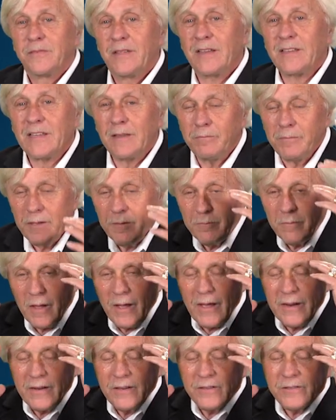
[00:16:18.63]
It can be
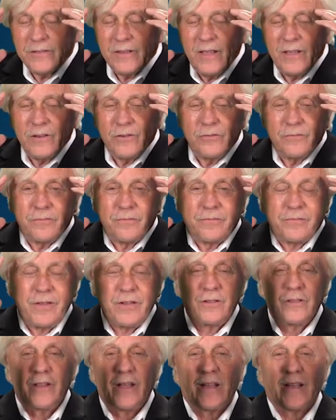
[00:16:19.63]
minus, I don't
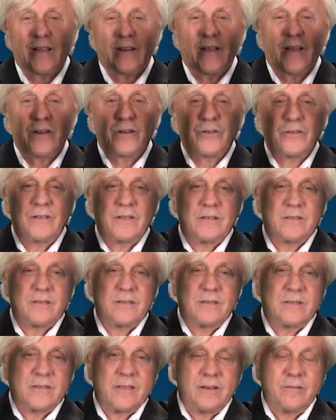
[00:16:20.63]
feel like it.
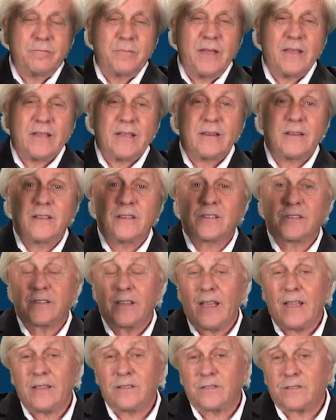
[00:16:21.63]
It doesn't make any
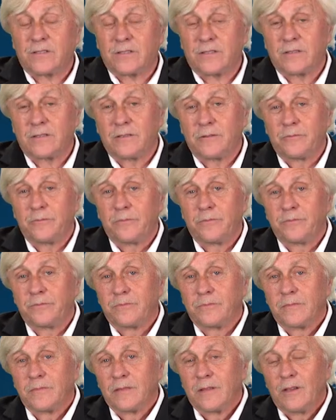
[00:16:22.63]
sense.
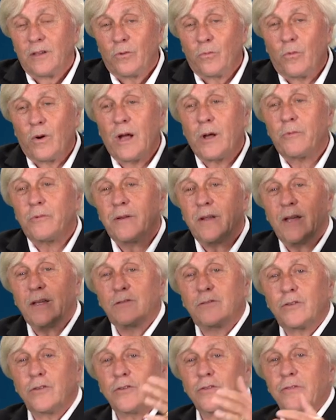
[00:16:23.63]
Why would I
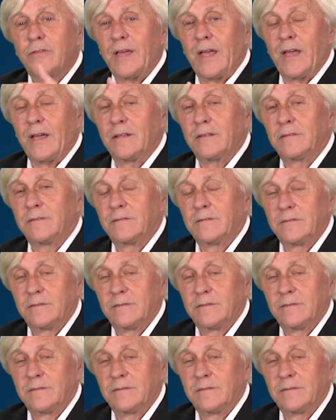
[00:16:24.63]
do that?